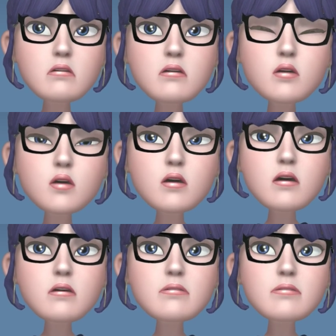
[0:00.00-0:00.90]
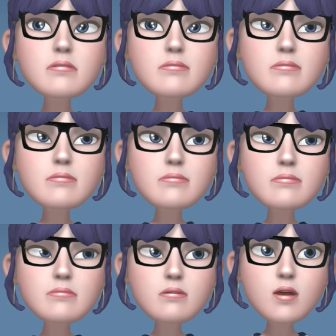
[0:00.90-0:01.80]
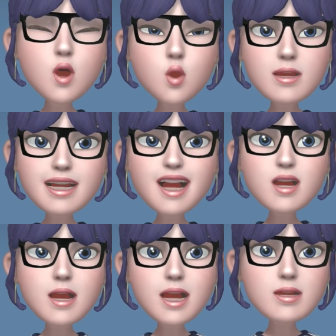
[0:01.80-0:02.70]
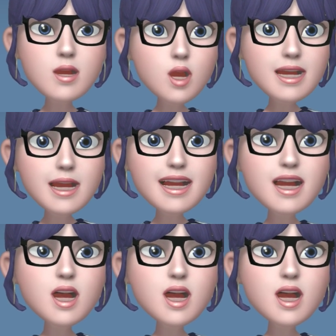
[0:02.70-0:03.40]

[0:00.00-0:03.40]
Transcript: I was scared to death, honestly.